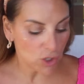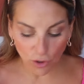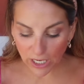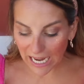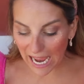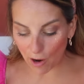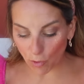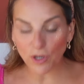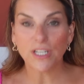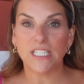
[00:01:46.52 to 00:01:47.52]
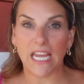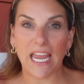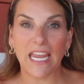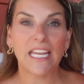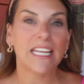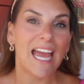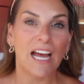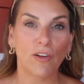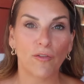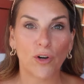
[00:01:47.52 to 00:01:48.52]
during our day in
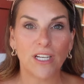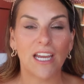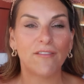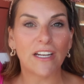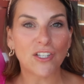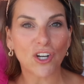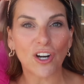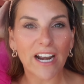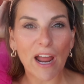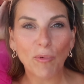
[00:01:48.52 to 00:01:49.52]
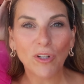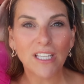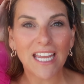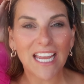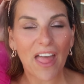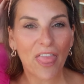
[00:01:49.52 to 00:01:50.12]
California Adventure, and I will link